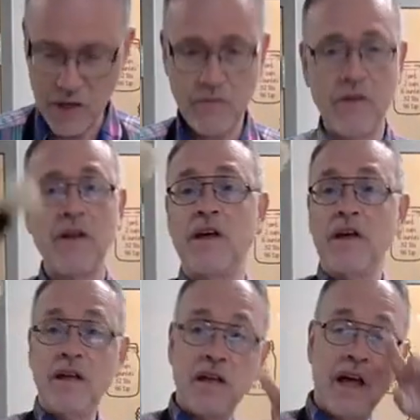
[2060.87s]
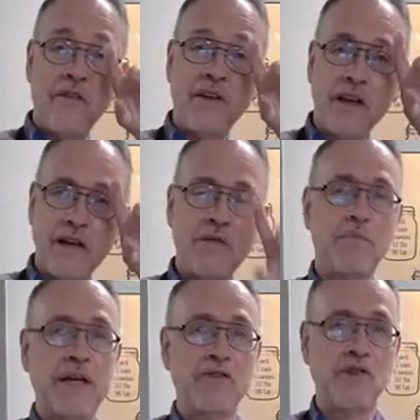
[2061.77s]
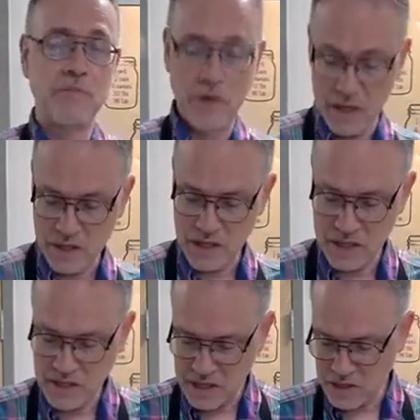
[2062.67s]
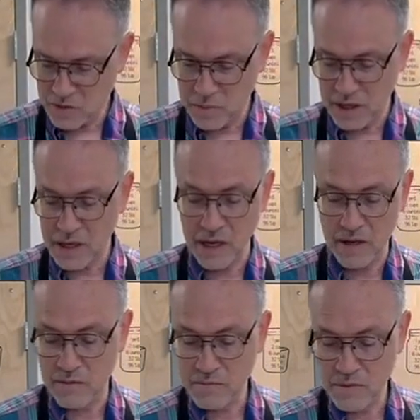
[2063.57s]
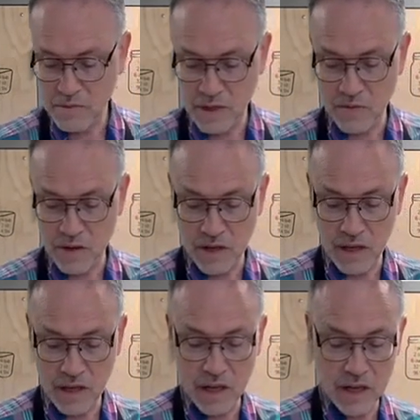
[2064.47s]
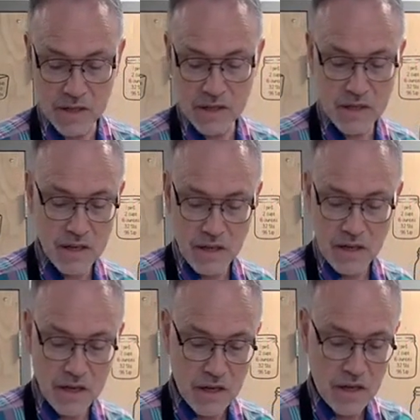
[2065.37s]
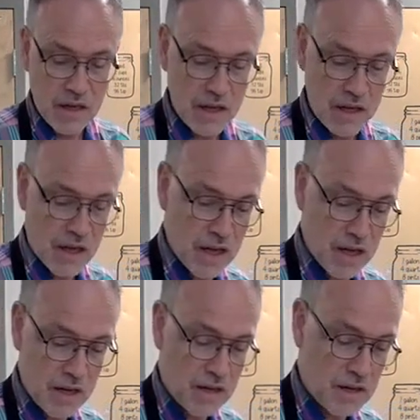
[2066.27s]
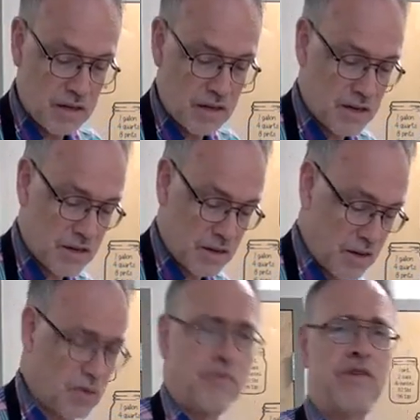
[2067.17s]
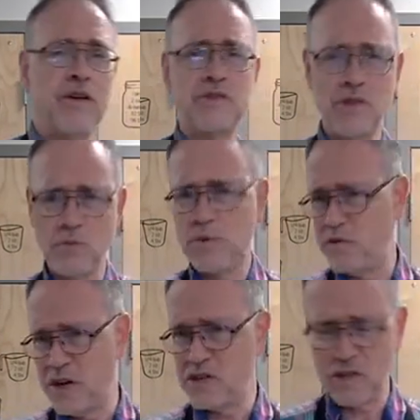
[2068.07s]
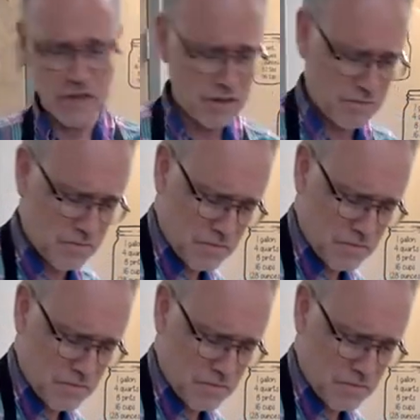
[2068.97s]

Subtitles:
off. Having a pastry brush is such a big help. It really is. And you'll feel so professional